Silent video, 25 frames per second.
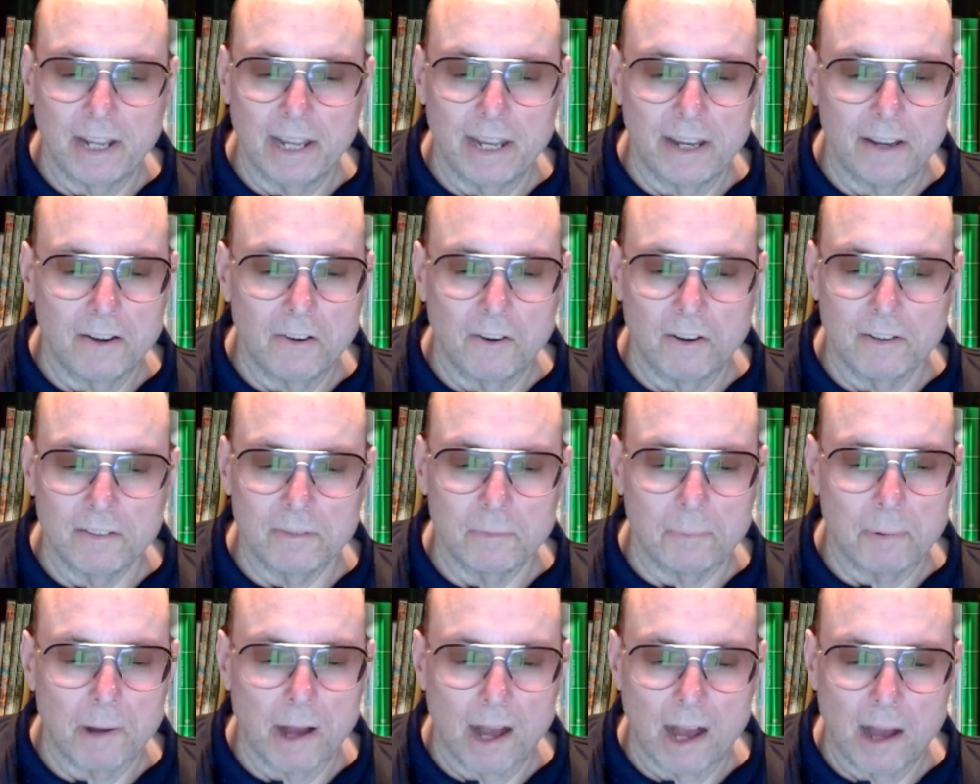8 yards
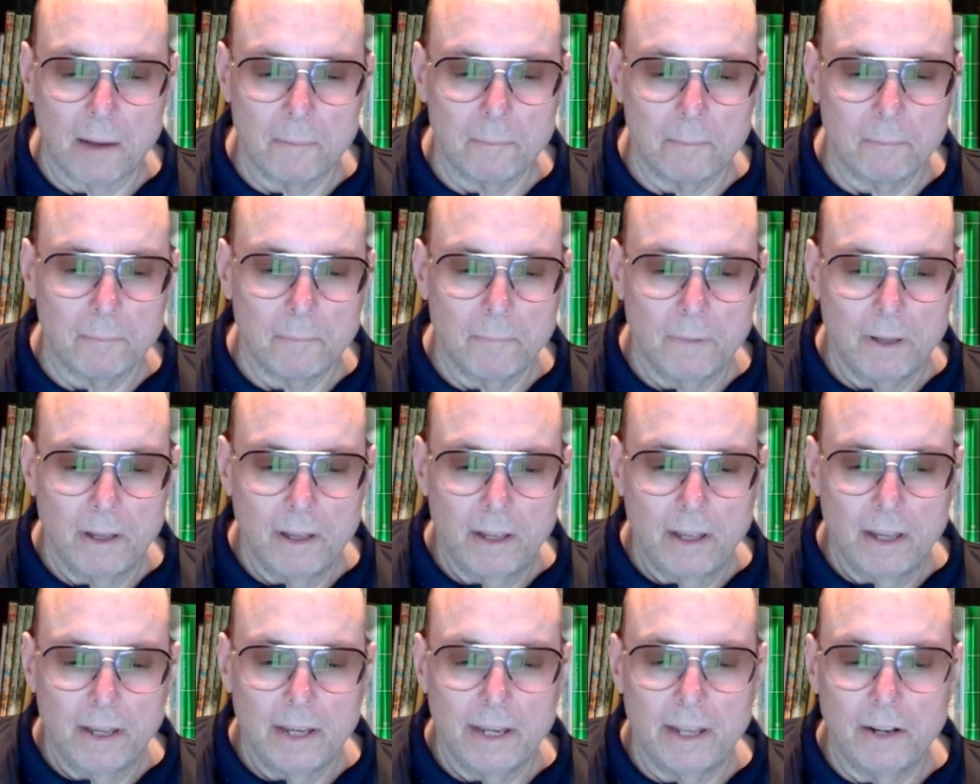a pop.
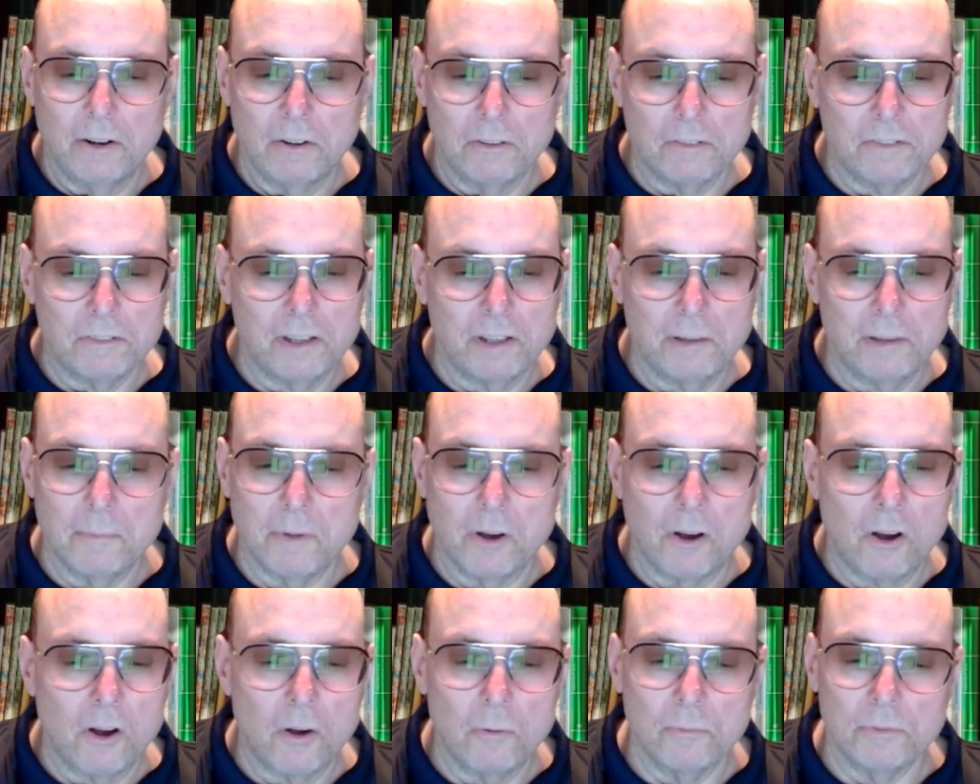You don't see
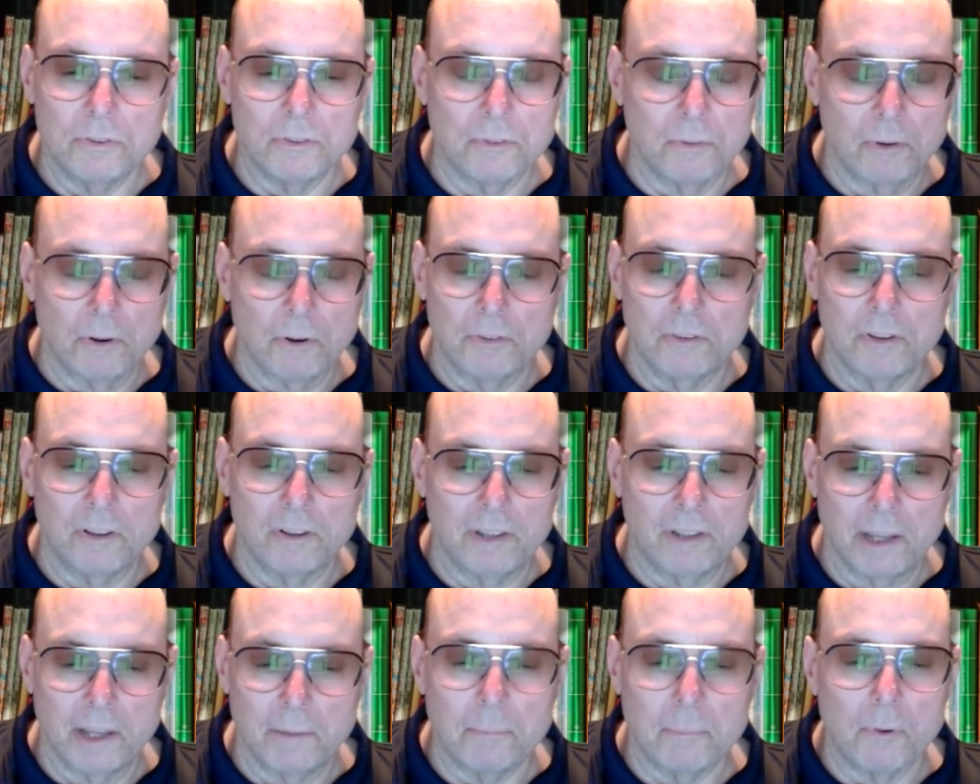Mahomes throwing the
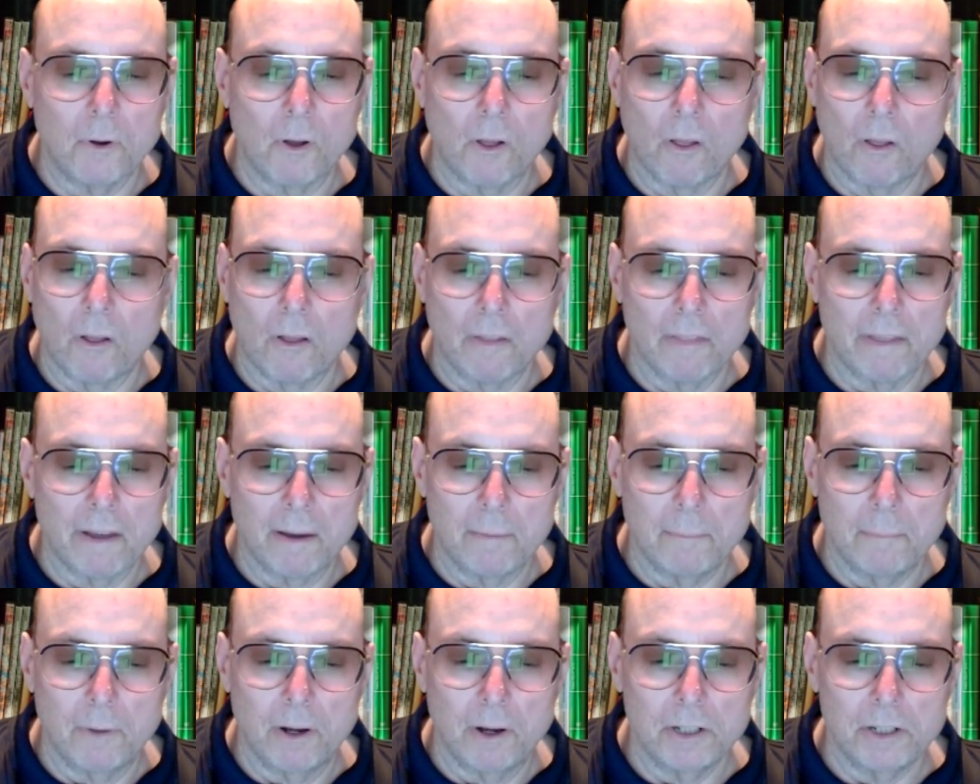deep ball all
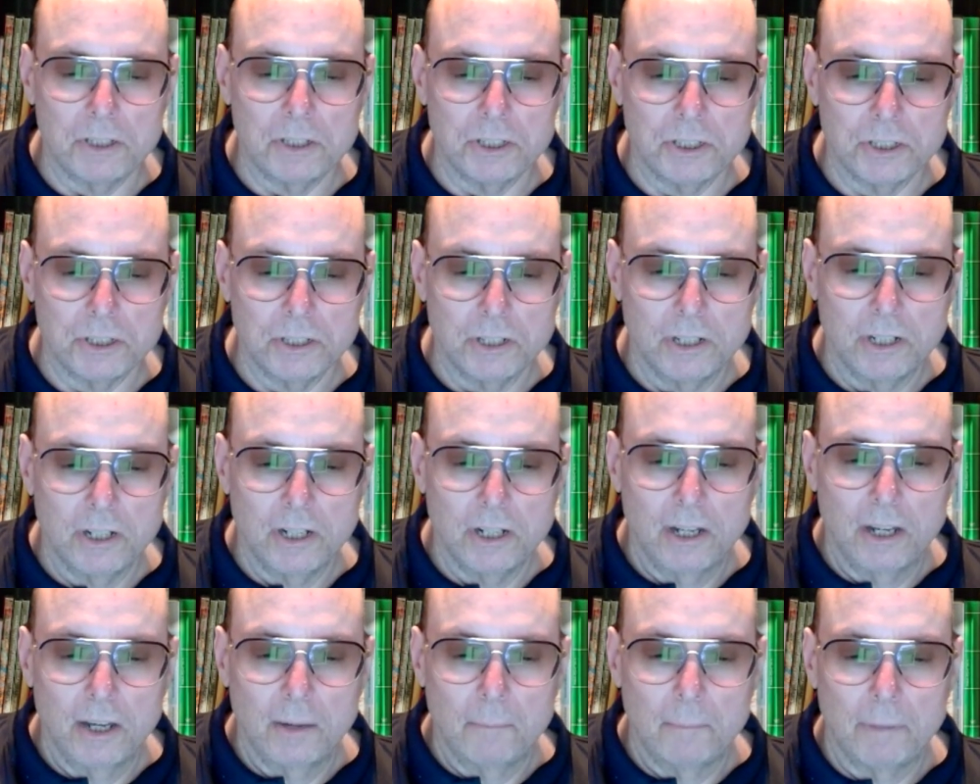that much
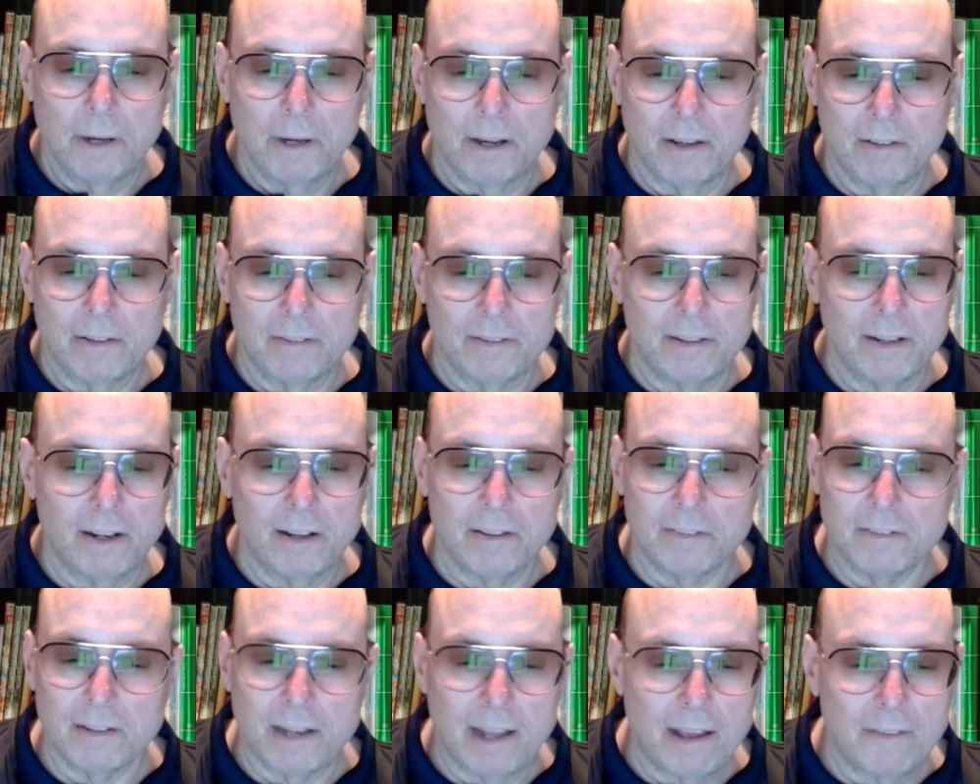because he
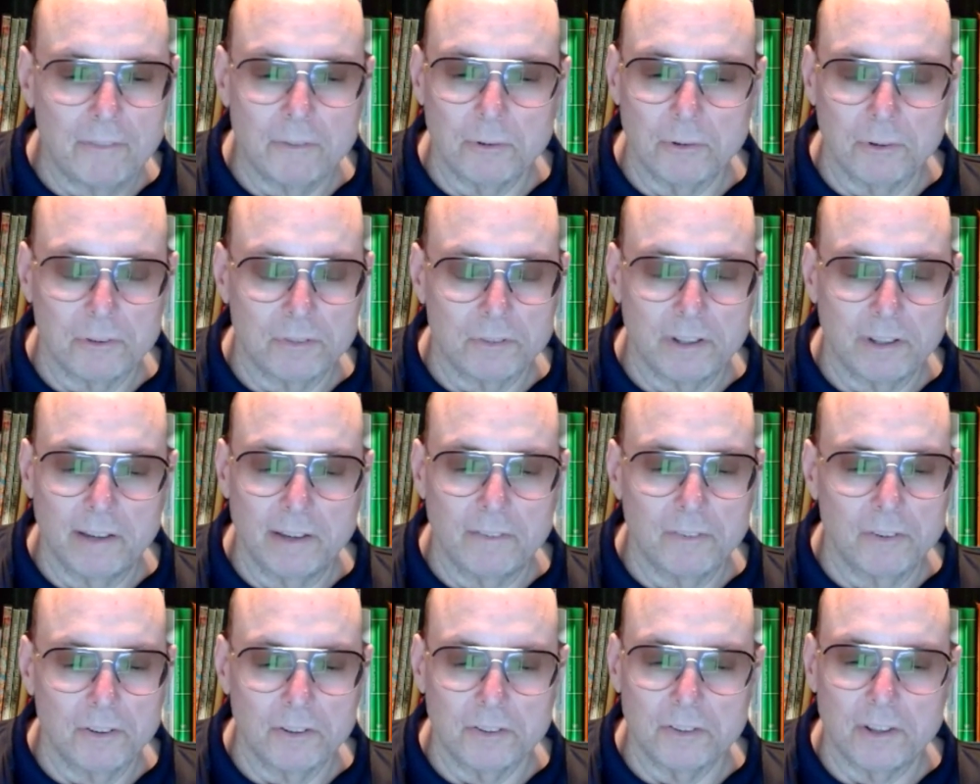doesn't have the
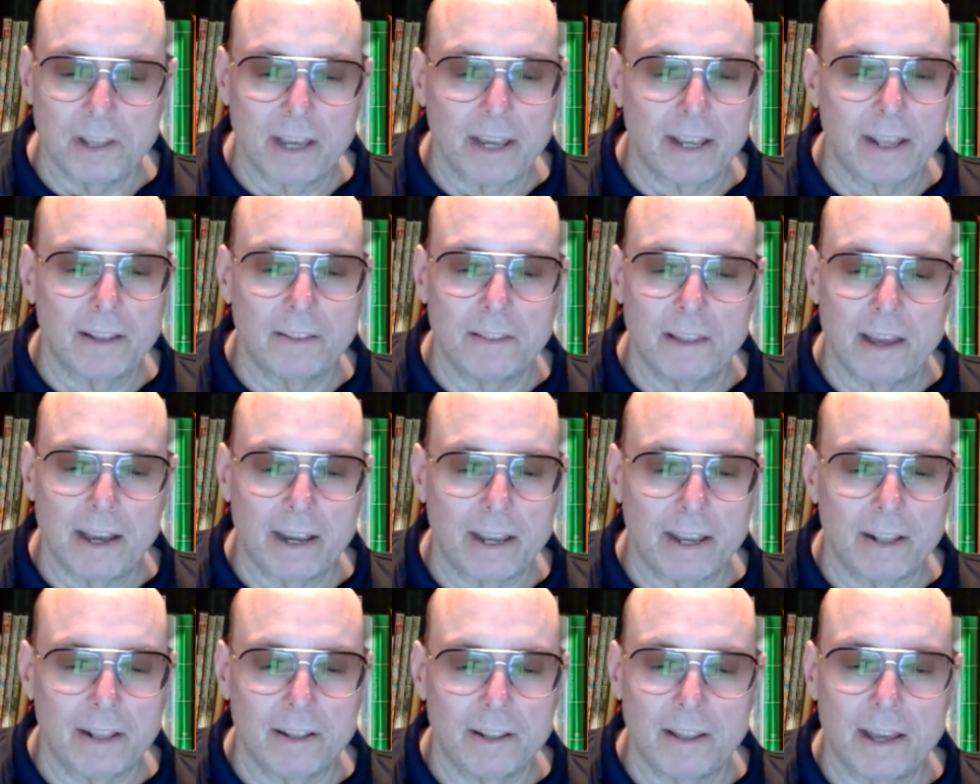receivers that
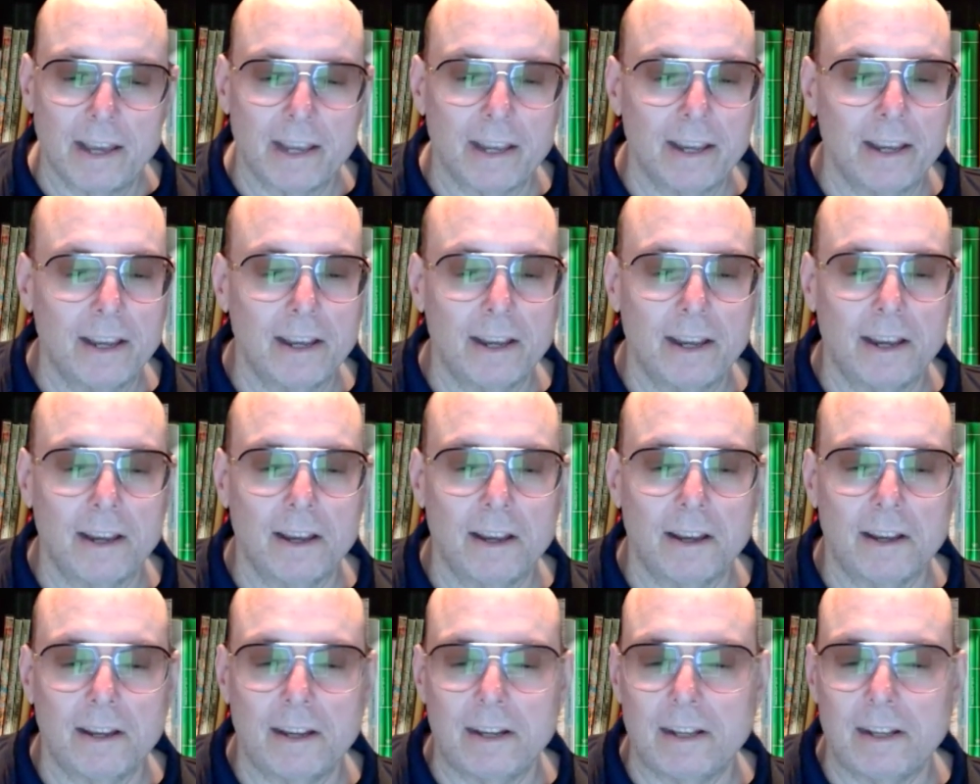
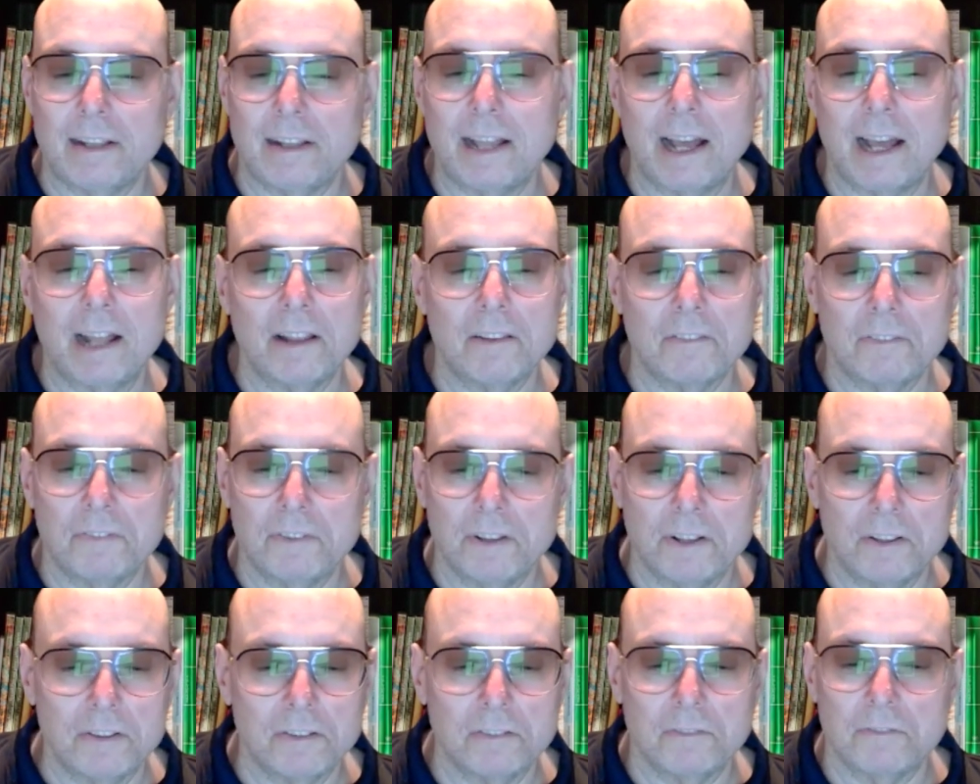can get down the
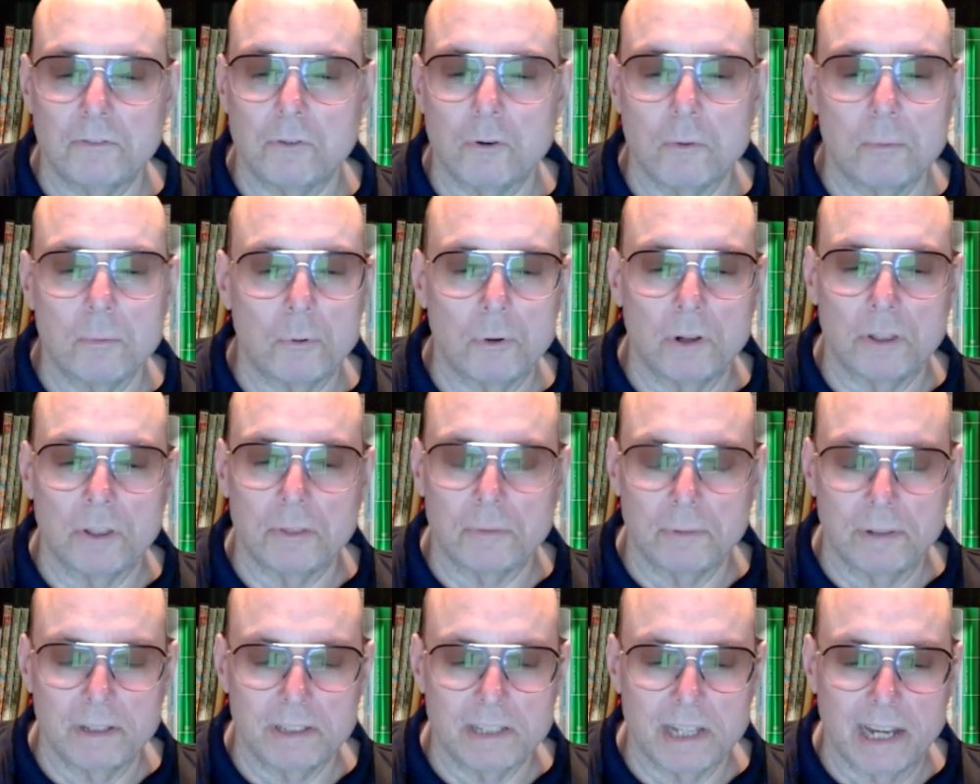field in
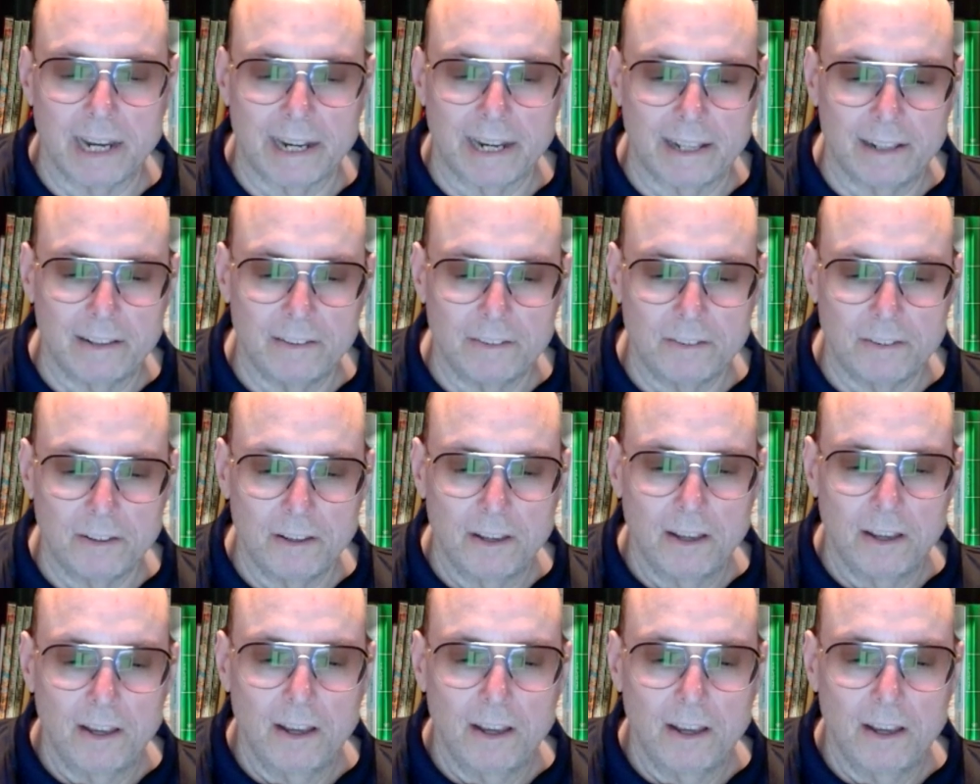4.3 seconds.